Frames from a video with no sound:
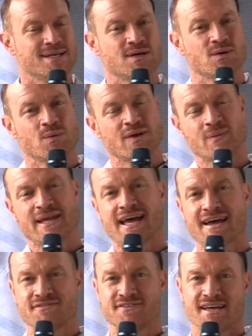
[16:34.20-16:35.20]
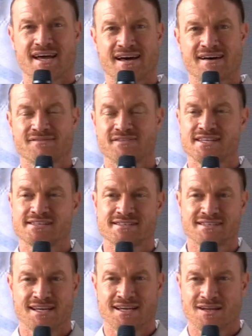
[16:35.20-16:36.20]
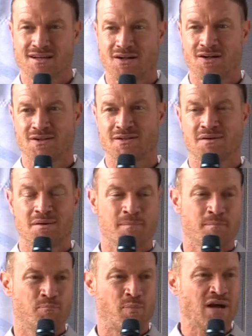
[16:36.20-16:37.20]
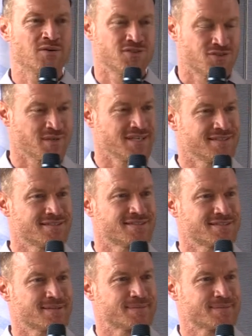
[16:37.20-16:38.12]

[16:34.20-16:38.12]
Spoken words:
when we have to have this thing called boundaries.